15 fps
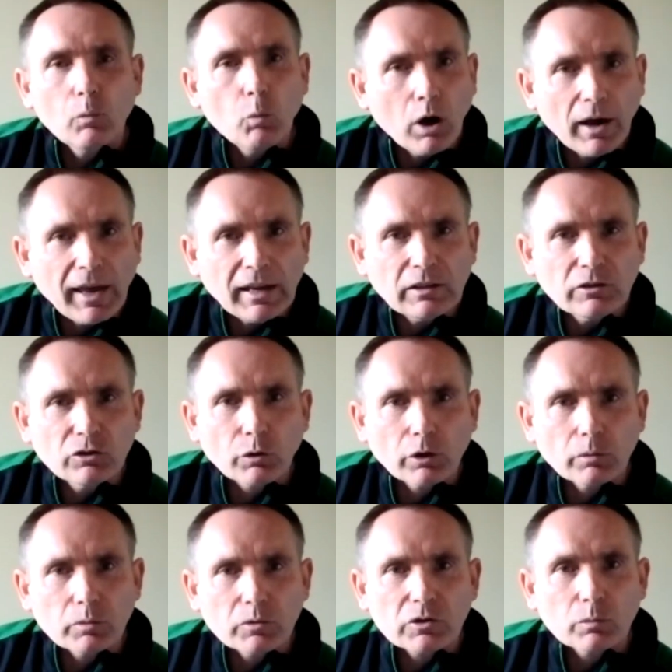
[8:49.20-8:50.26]
And what age
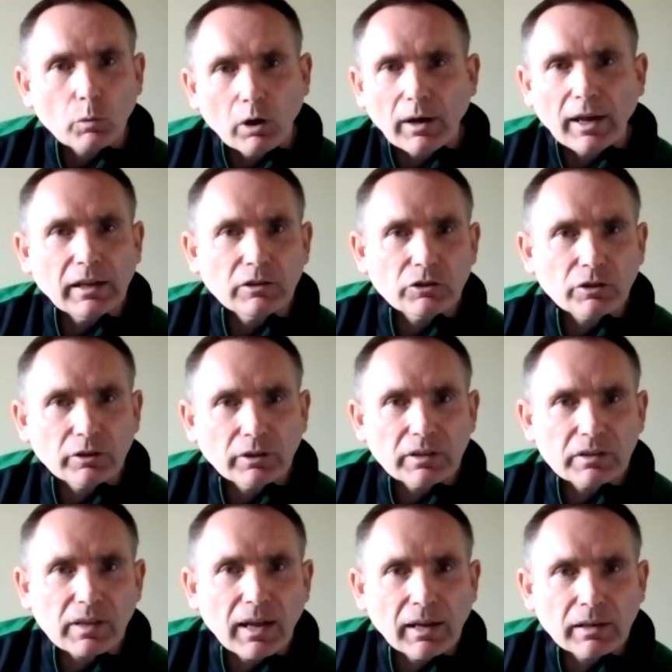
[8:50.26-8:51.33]
do they
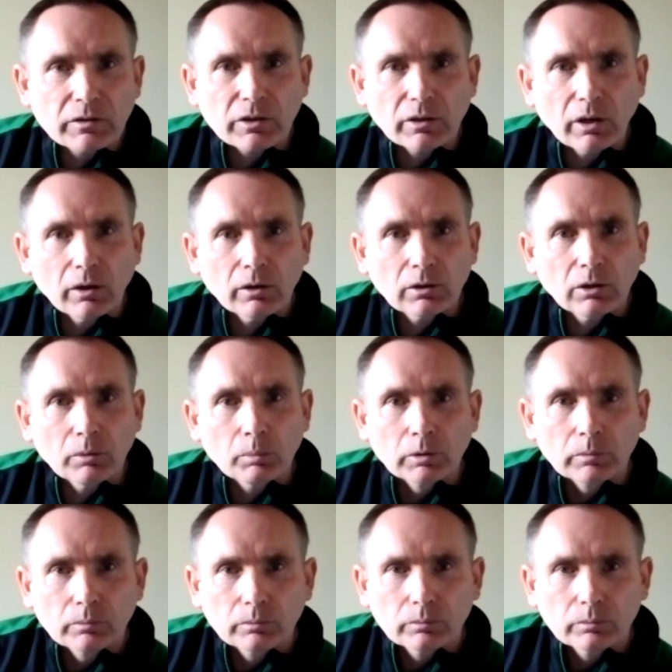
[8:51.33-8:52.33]
start at your club?